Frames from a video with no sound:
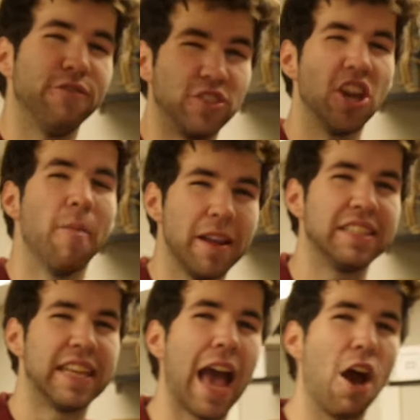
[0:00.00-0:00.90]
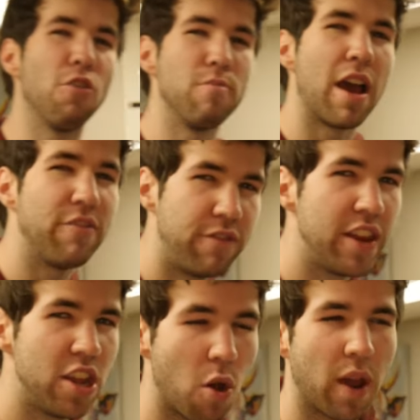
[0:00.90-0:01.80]
of dumbing down my
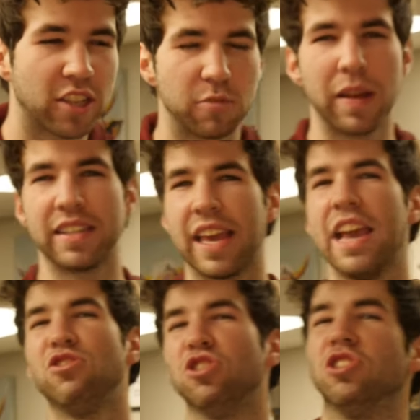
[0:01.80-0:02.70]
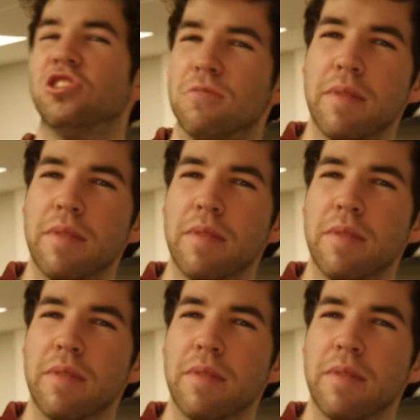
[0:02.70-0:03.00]
video expectations a